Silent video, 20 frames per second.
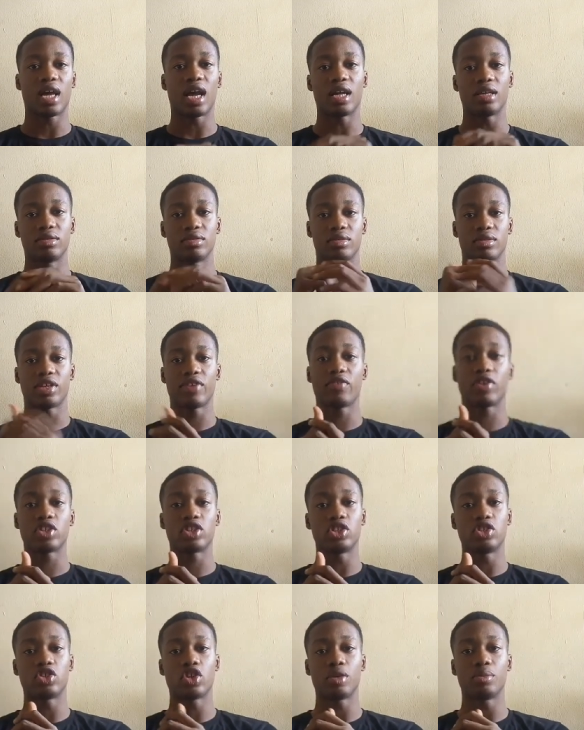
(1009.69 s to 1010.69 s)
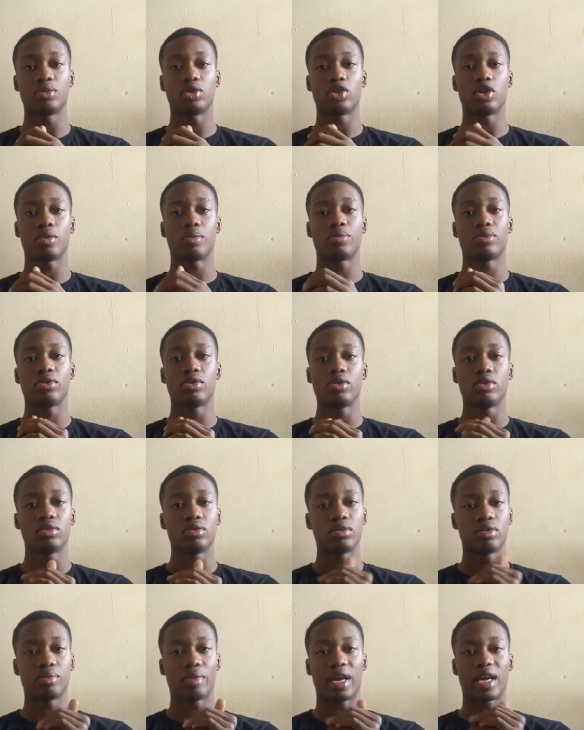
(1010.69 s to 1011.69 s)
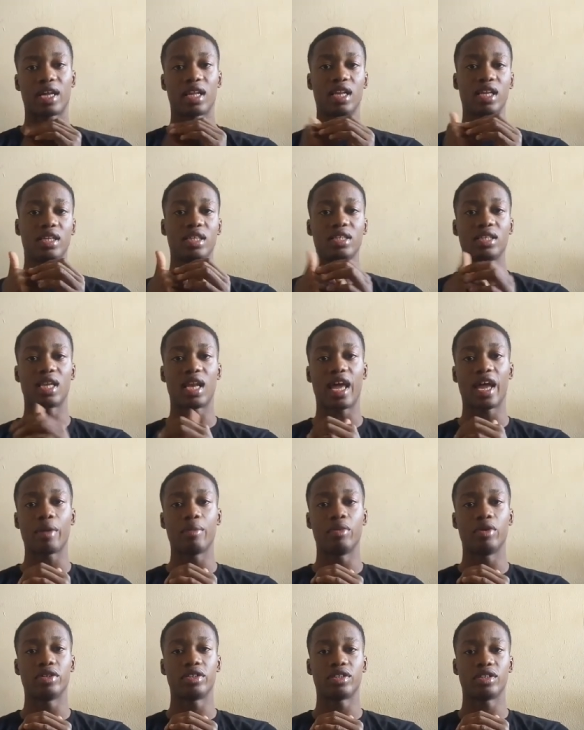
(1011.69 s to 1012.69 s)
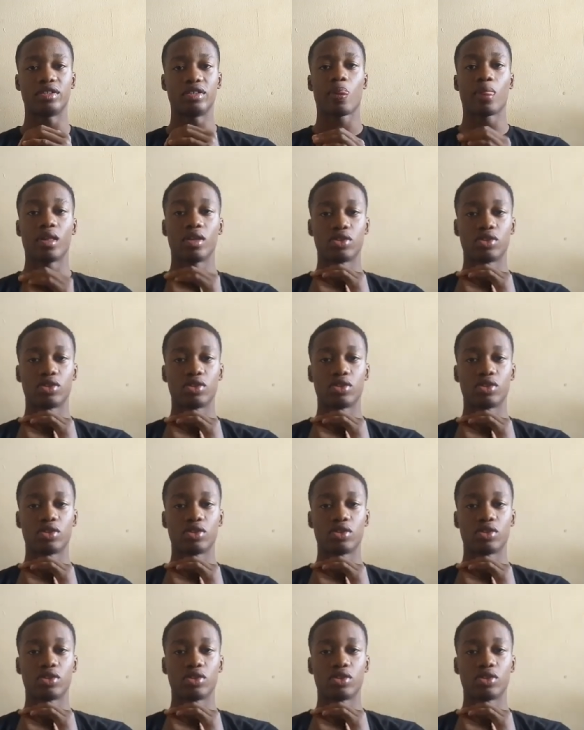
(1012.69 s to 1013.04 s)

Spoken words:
and give us a thumbs up by clicking the like button.